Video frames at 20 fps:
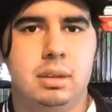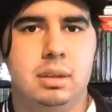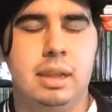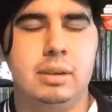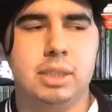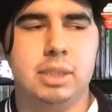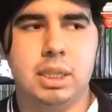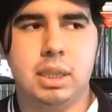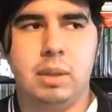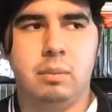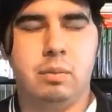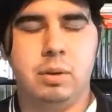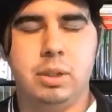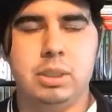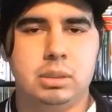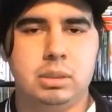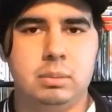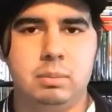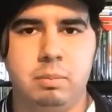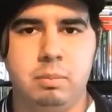That was like the
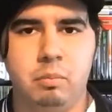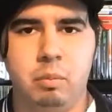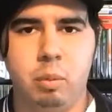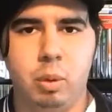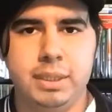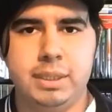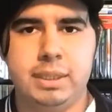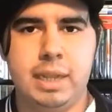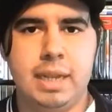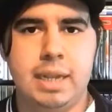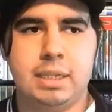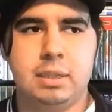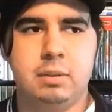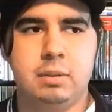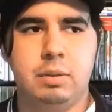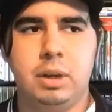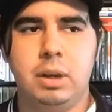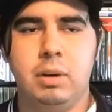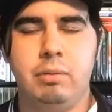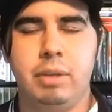first voice acted
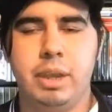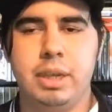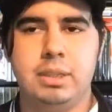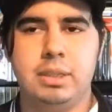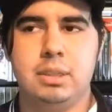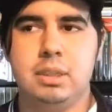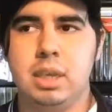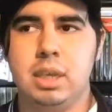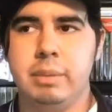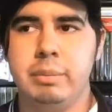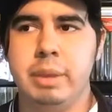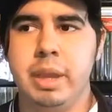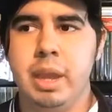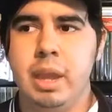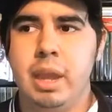Final Fantasy game.